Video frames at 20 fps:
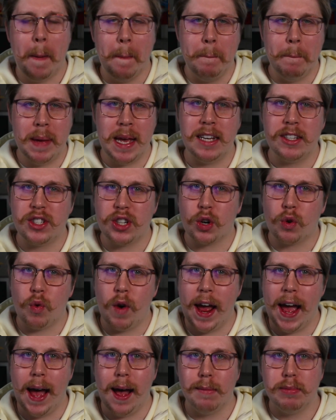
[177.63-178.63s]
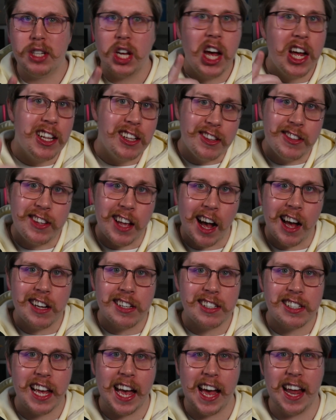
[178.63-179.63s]
Mr. Krabs Does
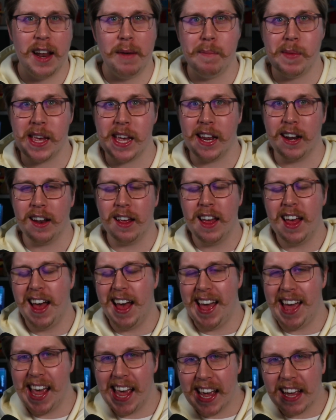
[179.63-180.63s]
Ketamine. A